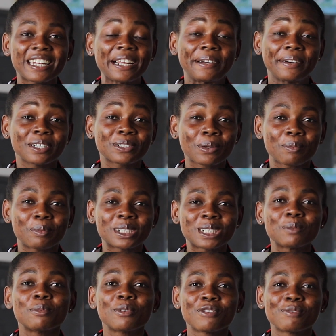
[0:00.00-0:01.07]
the Great
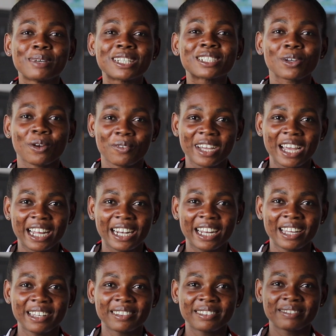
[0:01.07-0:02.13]
Commission movement of Ghana.